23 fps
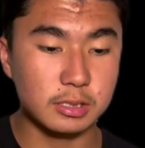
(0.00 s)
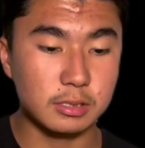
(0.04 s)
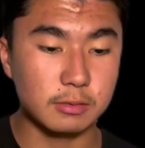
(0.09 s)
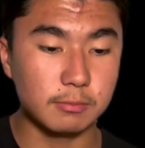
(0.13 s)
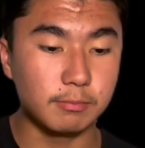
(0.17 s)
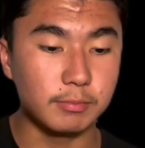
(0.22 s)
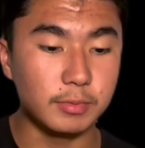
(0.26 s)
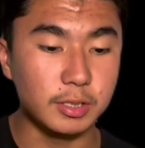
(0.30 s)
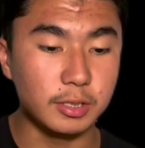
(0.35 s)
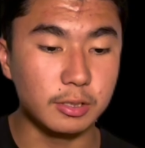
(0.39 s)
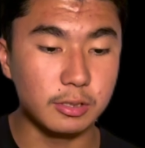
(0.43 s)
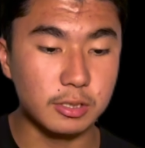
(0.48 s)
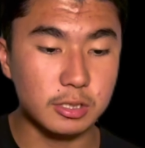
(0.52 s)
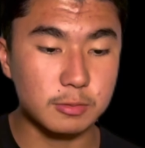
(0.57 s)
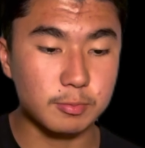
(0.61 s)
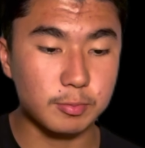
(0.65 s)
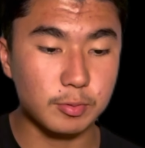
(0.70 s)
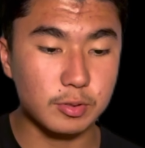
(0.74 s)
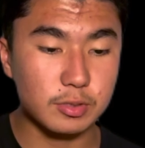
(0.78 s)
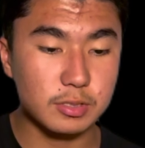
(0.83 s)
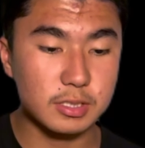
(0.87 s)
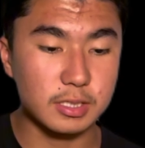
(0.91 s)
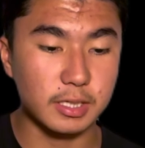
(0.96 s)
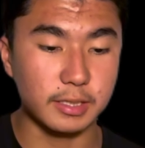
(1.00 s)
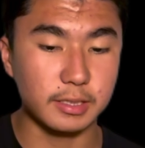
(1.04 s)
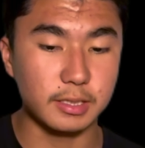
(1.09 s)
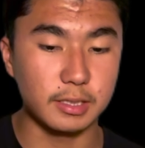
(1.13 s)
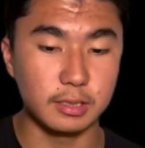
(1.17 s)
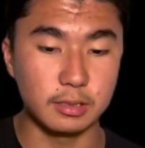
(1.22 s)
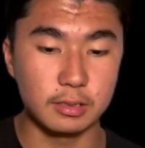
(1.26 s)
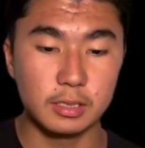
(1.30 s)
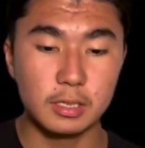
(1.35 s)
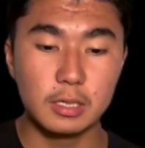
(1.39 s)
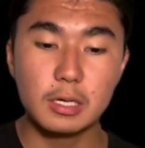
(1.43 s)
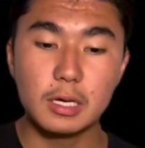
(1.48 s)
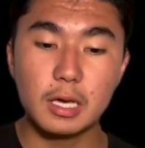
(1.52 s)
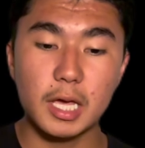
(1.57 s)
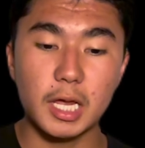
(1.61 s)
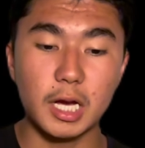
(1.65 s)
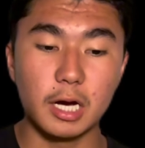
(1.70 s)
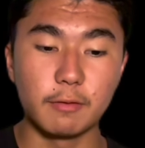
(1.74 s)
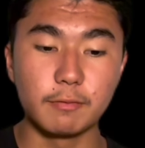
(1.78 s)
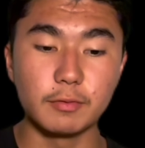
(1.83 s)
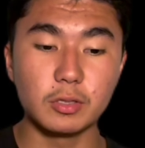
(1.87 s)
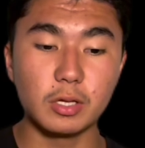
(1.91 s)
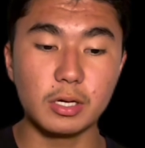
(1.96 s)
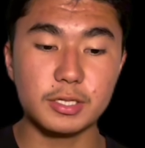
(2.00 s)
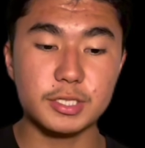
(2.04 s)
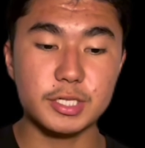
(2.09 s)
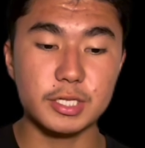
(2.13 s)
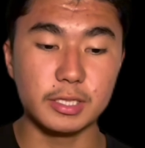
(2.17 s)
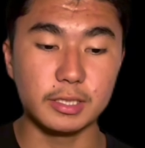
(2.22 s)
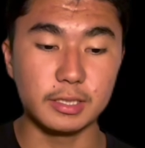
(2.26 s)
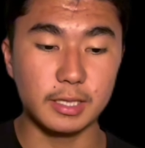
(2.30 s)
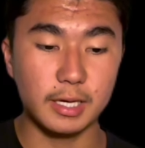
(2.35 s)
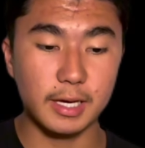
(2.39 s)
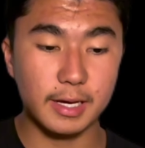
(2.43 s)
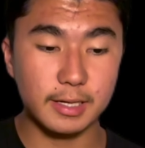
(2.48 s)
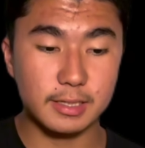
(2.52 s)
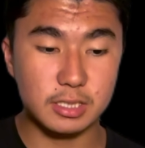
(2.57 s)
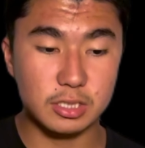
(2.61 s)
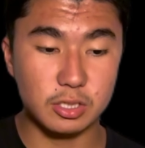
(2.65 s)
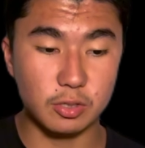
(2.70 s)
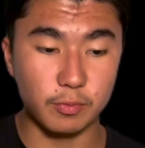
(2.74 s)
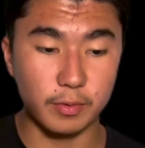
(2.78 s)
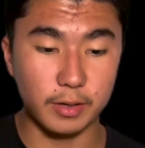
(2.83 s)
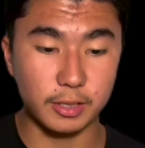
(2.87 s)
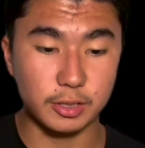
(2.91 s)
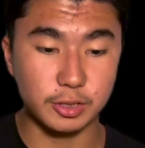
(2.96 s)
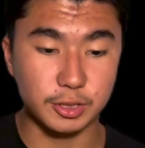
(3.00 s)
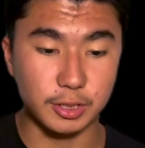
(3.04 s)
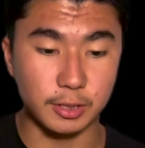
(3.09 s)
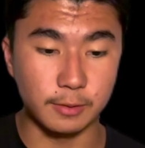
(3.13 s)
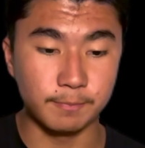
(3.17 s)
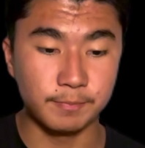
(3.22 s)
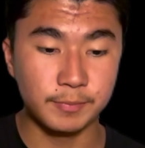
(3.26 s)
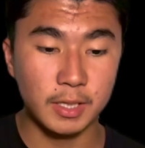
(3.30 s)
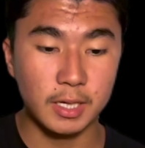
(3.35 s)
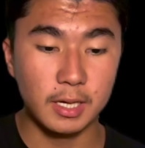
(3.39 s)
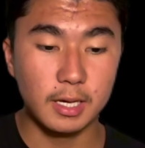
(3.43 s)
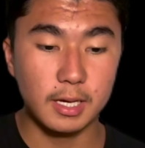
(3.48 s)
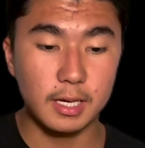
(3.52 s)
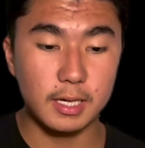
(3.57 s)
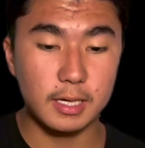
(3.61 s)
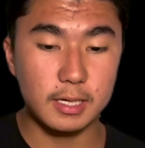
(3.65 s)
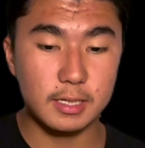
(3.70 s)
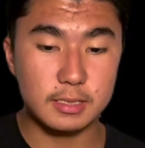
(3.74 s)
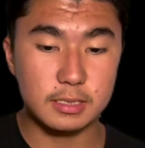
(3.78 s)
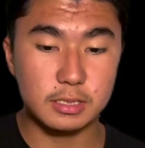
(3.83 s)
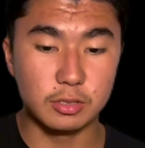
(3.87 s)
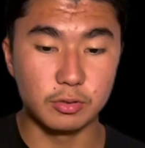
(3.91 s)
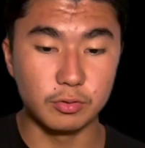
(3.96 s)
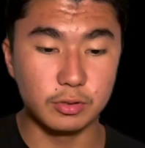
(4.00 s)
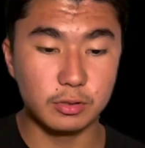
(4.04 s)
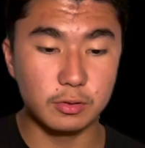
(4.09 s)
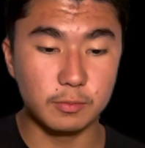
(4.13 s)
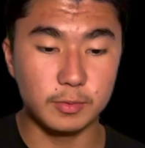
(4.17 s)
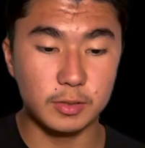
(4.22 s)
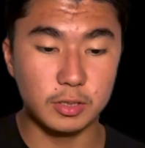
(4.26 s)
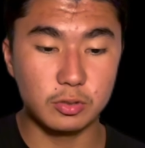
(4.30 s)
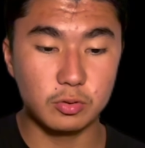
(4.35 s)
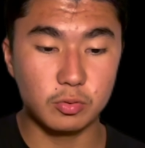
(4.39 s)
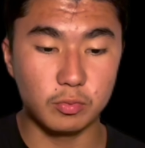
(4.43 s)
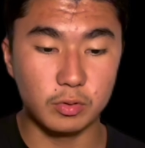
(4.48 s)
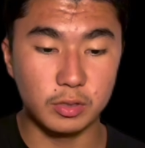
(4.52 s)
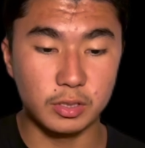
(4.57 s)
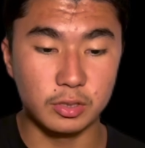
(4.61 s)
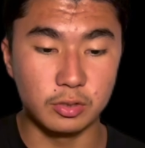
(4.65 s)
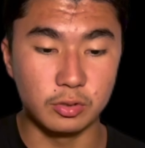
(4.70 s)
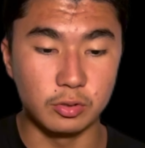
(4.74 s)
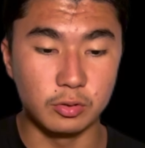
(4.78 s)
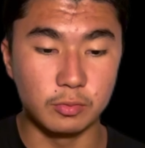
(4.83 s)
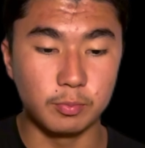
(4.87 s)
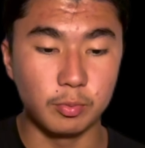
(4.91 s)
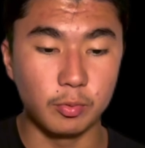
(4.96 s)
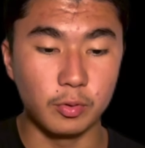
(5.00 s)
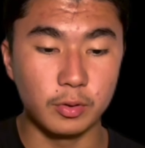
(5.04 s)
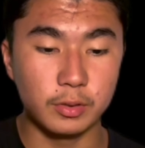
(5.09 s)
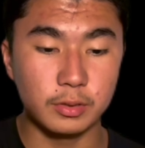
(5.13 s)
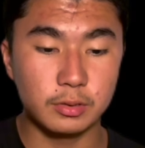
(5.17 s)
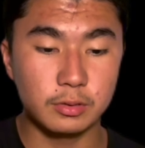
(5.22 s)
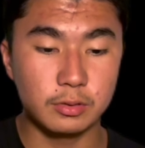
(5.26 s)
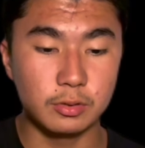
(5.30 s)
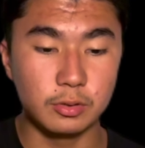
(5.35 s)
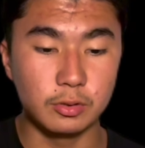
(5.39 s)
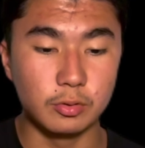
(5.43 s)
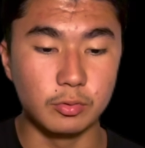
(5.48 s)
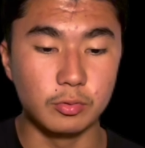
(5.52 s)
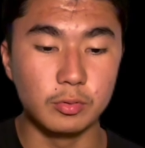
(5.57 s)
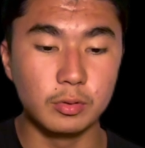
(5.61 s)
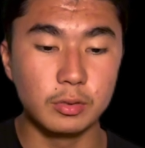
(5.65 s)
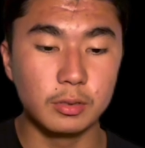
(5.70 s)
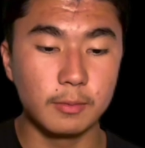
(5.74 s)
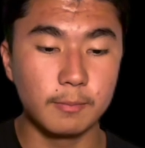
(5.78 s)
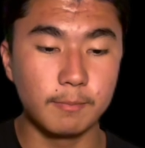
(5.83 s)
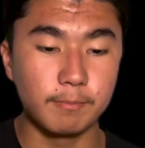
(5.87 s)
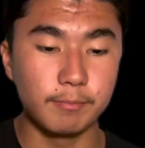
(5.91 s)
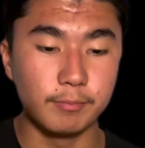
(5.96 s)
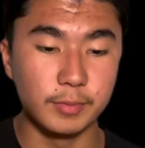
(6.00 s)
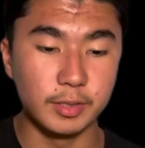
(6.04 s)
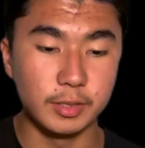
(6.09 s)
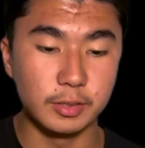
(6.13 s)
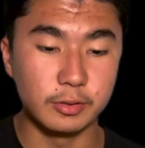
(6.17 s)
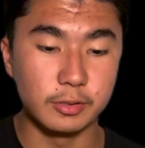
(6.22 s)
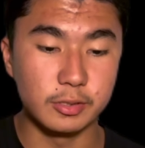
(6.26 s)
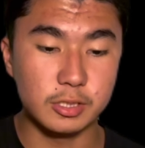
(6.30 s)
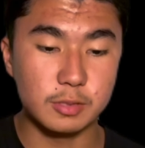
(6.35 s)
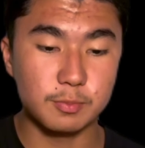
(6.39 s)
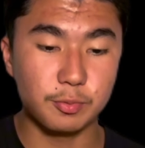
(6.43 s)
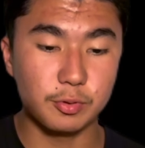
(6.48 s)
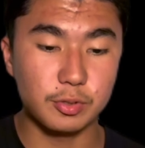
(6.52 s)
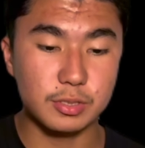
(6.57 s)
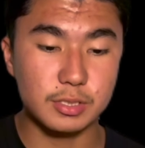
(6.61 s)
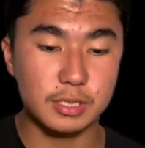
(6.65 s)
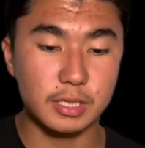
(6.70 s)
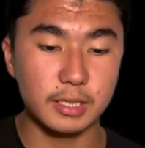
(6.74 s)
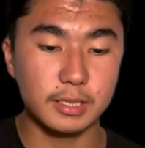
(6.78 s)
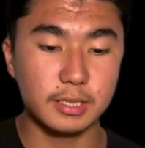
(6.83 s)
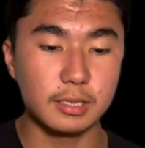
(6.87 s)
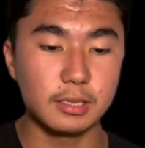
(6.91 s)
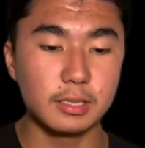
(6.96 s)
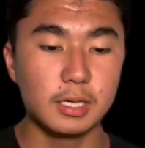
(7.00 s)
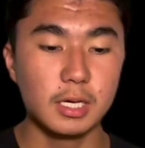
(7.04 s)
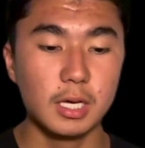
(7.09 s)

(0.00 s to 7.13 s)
meters per second, and our velocity in the x direction is going to be 22.2 meters per second.